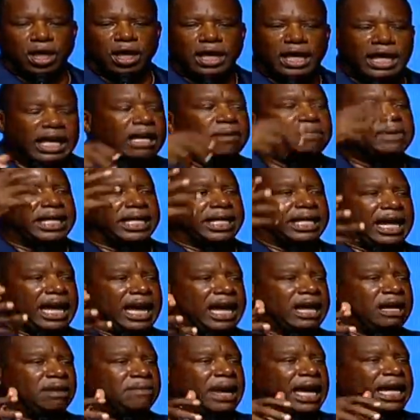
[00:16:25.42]
He
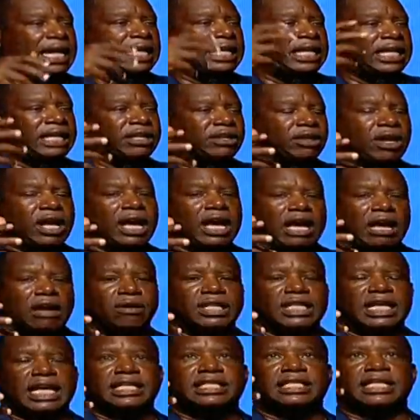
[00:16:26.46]
became a leader.
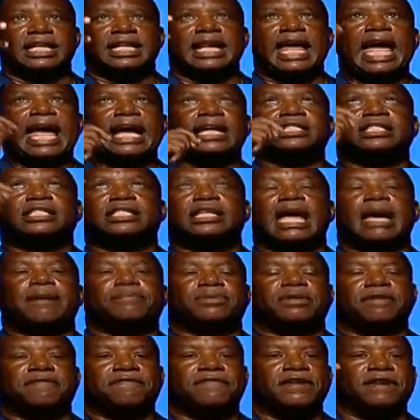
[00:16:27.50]
It's in Acts
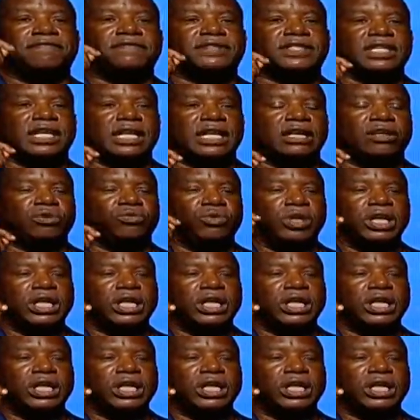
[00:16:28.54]
chapter 15.